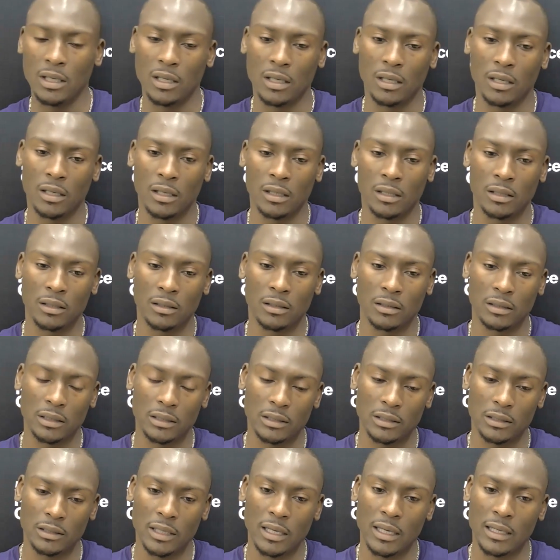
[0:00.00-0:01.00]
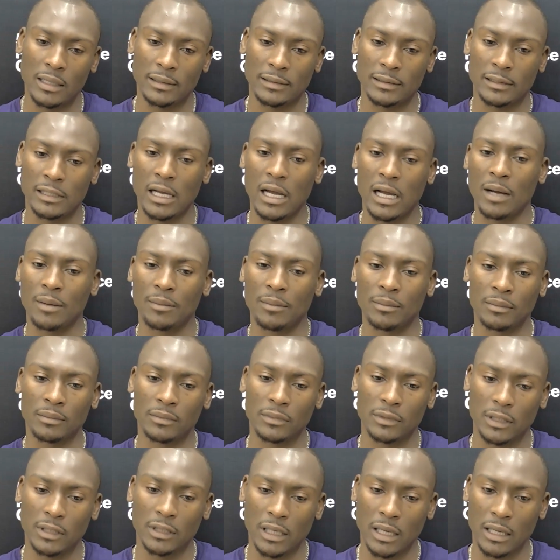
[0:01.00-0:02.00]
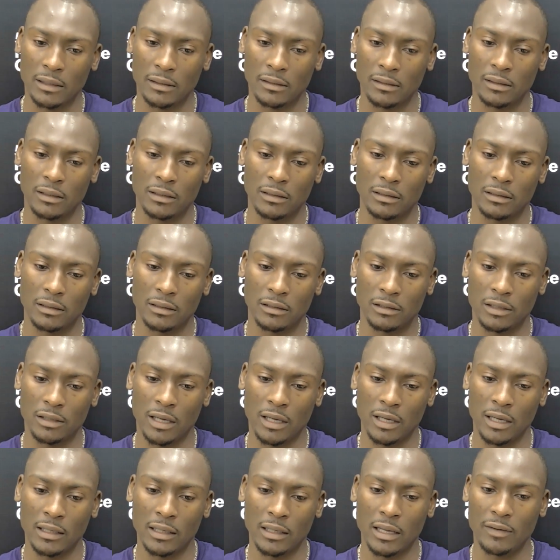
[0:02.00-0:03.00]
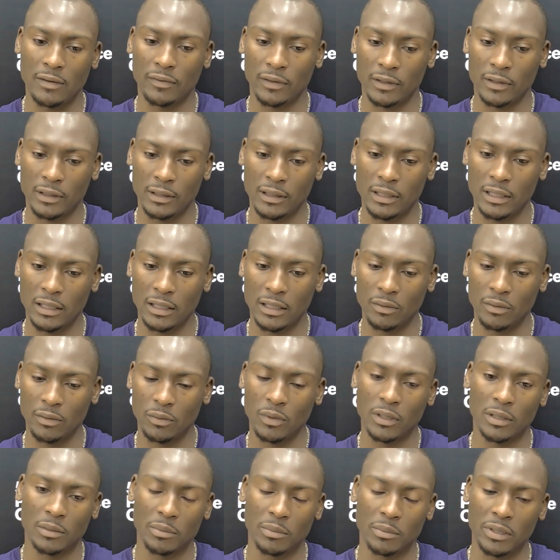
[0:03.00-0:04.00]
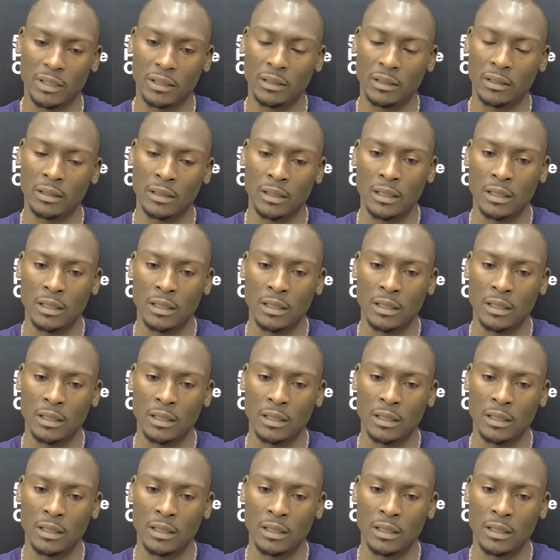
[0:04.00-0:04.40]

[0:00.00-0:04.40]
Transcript: Uh, you know, at the time, I, you know, I never and didn't want to be